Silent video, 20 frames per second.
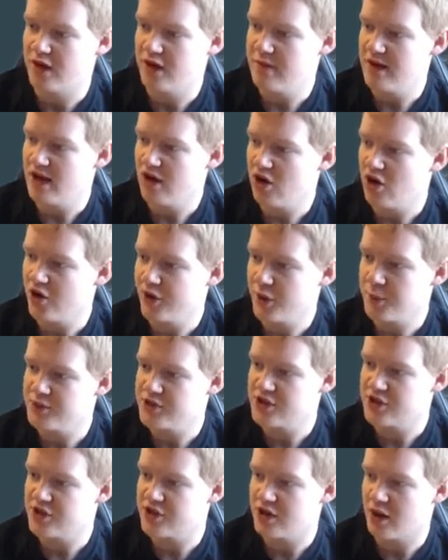They're going to be a hard
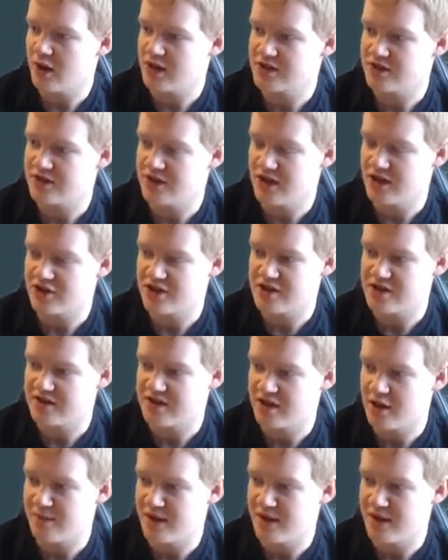opposition now, as you can see.